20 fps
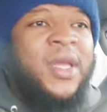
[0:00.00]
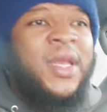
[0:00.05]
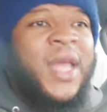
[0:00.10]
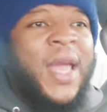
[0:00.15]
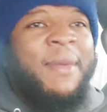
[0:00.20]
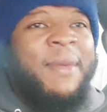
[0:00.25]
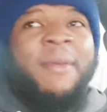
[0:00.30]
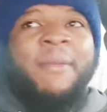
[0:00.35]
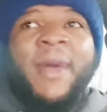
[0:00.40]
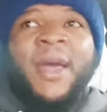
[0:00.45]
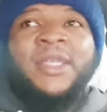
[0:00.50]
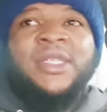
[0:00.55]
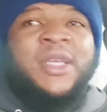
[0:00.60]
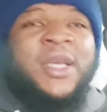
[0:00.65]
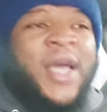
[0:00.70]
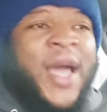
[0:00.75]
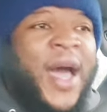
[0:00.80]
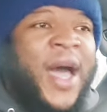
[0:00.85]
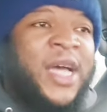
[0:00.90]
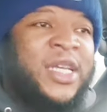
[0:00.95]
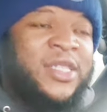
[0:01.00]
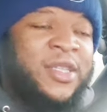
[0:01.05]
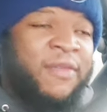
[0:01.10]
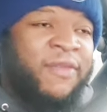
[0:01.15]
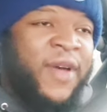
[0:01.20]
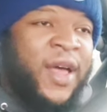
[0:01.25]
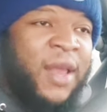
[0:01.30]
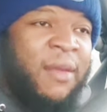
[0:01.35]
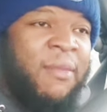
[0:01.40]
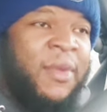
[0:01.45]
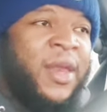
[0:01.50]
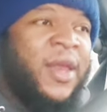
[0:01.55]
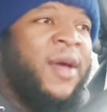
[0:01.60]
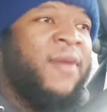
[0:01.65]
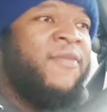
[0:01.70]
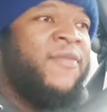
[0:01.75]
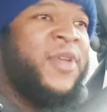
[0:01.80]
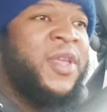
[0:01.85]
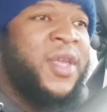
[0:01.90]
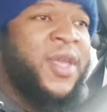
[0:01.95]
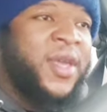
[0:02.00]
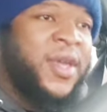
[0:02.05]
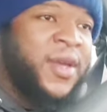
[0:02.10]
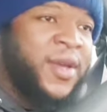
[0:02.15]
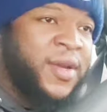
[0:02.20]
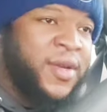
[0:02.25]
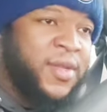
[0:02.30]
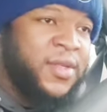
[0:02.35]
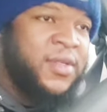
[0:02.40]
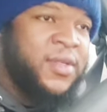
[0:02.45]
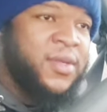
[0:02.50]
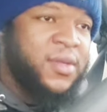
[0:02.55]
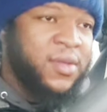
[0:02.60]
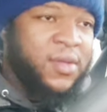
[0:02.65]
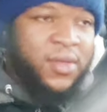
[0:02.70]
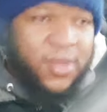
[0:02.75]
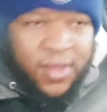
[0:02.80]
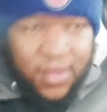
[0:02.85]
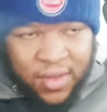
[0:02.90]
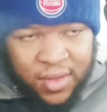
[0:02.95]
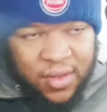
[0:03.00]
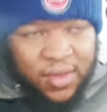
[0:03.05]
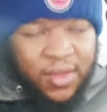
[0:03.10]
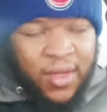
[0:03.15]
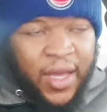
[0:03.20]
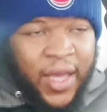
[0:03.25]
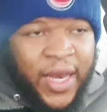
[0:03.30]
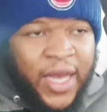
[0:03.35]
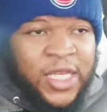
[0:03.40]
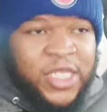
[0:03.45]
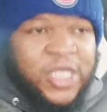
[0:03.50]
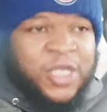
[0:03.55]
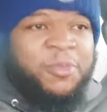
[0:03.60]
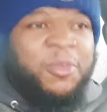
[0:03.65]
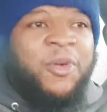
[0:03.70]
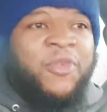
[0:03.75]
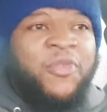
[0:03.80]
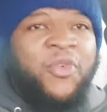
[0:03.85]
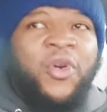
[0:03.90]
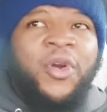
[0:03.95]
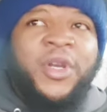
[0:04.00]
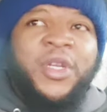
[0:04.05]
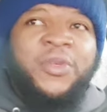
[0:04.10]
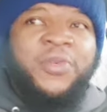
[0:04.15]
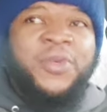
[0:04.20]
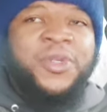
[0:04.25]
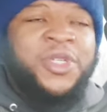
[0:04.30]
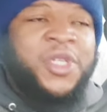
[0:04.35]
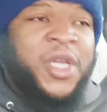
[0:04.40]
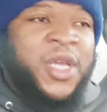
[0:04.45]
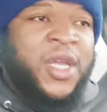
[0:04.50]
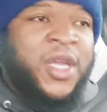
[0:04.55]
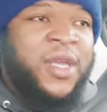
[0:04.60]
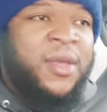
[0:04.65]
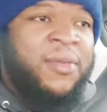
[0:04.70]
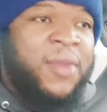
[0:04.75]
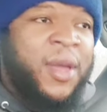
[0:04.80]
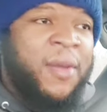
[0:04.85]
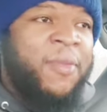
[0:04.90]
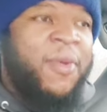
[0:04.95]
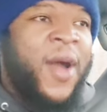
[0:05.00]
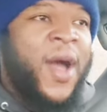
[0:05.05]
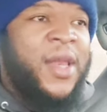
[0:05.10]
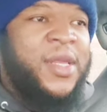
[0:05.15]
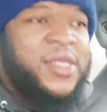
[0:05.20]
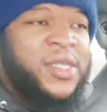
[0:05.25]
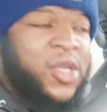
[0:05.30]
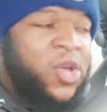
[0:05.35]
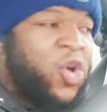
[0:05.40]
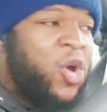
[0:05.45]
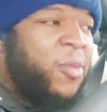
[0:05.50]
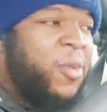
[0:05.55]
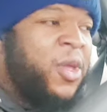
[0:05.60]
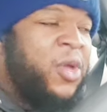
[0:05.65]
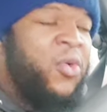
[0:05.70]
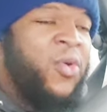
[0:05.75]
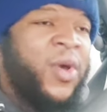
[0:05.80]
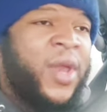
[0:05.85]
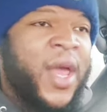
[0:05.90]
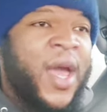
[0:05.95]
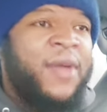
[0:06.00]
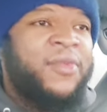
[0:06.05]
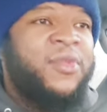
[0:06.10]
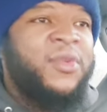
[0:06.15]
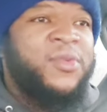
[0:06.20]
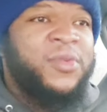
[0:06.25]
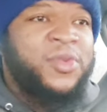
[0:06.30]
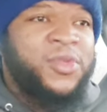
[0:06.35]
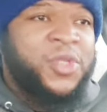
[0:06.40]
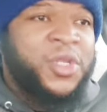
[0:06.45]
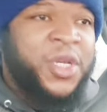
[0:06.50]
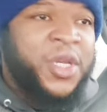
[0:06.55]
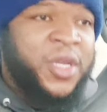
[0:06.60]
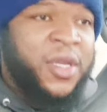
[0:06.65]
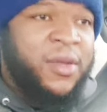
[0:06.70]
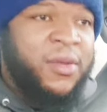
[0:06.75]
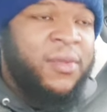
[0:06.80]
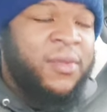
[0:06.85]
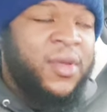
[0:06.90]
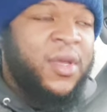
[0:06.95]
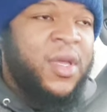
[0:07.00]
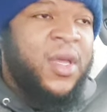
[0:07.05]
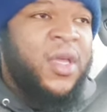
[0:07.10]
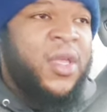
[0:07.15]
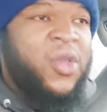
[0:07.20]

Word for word: They've been messing guys' development up for years. And this is before this regime, and probably still gonna be going after the regime.